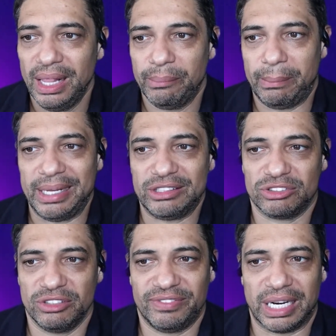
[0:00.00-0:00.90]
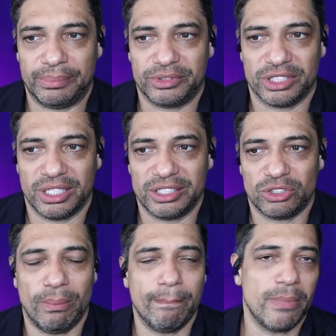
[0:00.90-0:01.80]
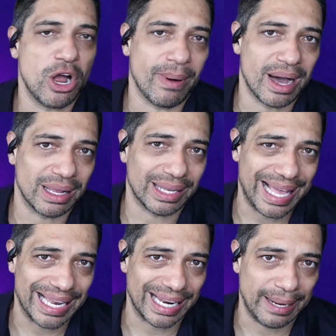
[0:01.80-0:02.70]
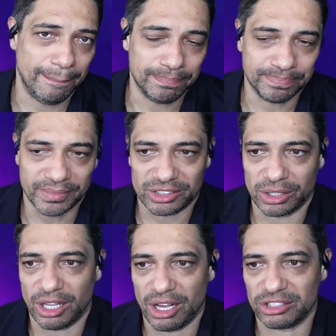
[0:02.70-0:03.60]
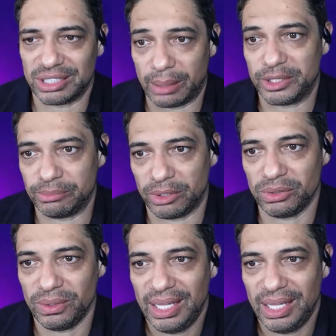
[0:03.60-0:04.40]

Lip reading: but Meta have developed, it's called mobile LLM. It's a large language model.